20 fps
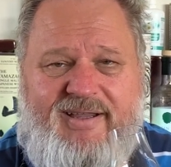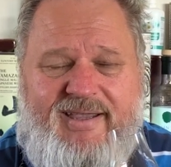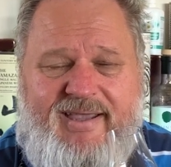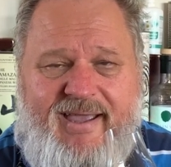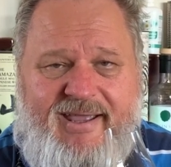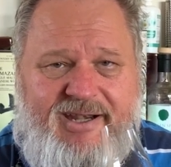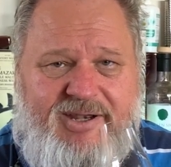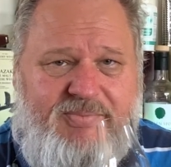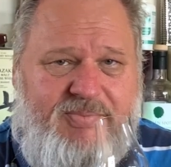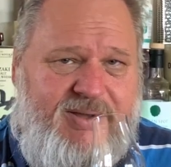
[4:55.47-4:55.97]

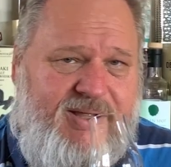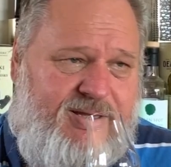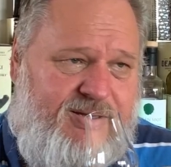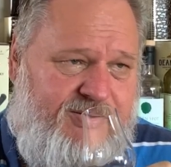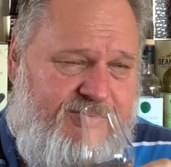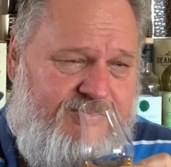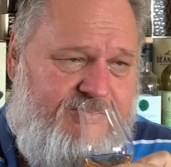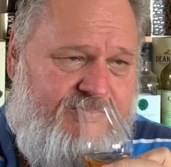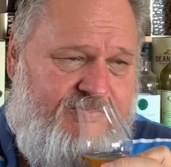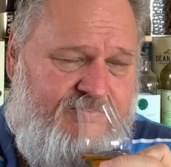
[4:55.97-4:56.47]
caramel.
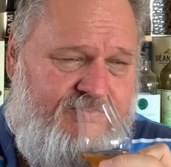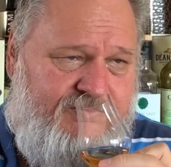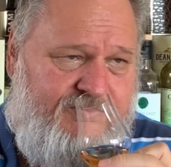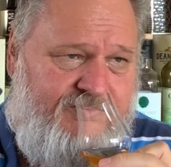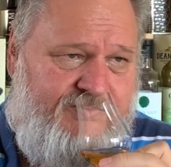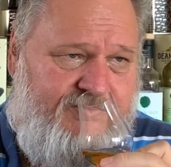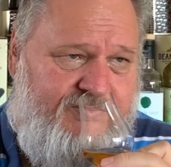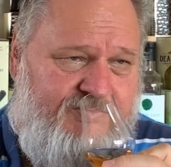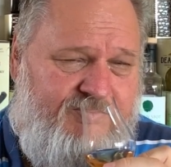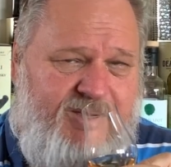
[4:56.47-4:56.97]

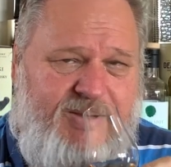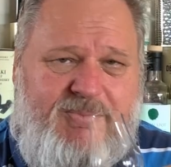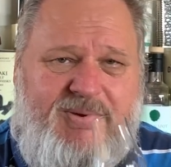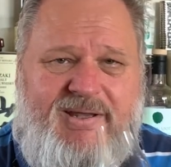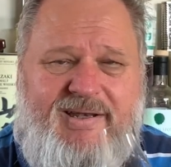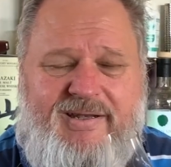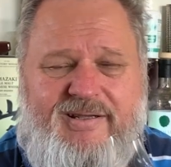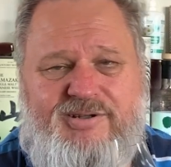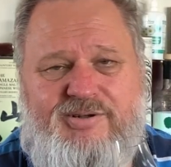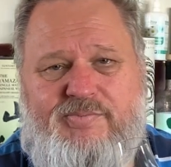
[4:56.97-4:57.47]
maybe a
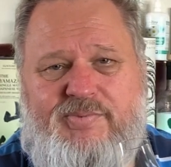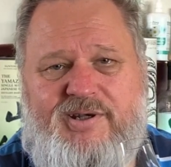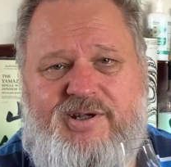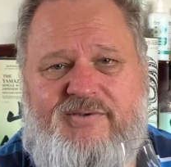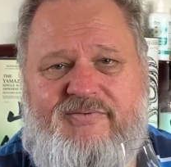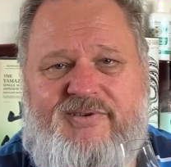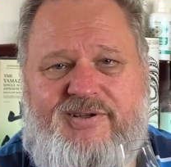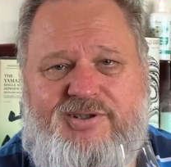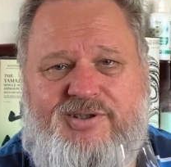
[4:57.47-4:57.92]
little bit of a